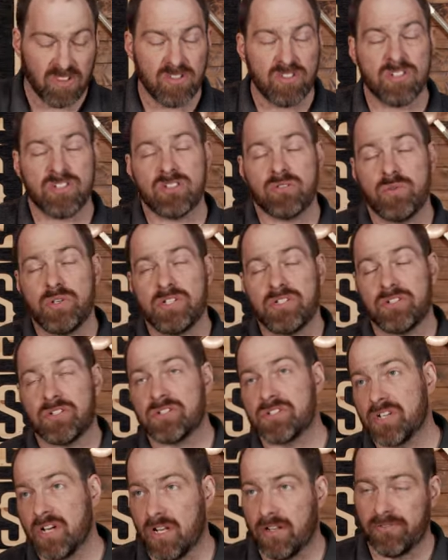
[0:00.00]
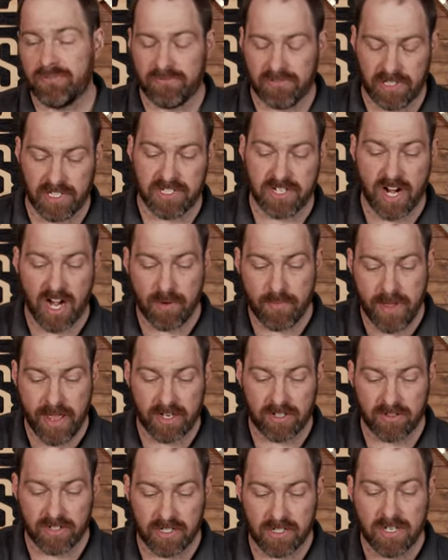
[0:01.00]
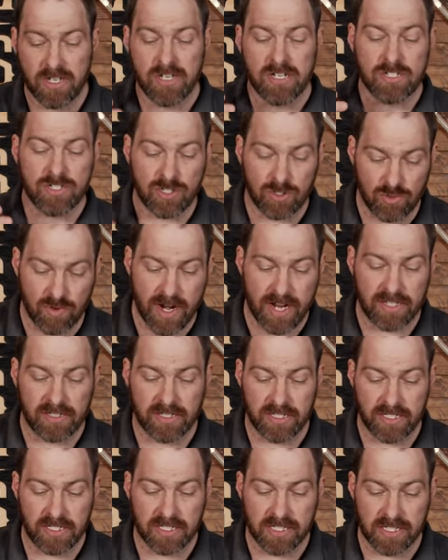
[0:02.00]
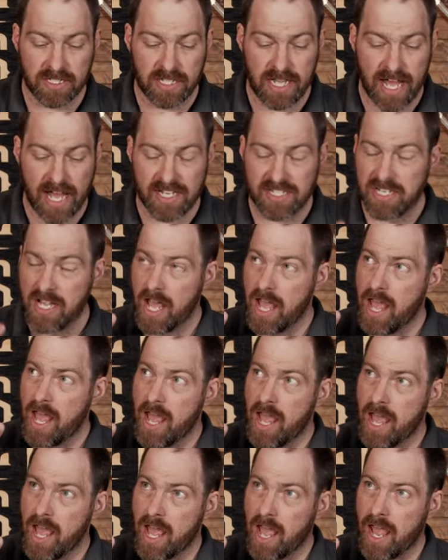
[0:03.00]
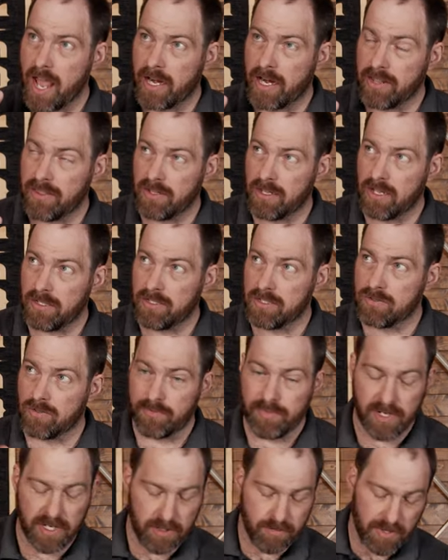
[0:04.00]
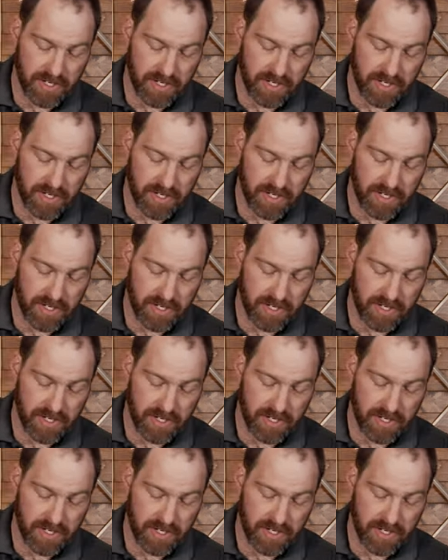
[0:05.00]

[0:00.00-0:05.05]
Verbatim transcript: just squeeze yourself an entire mandarin directly into the glass. And I think I just repeated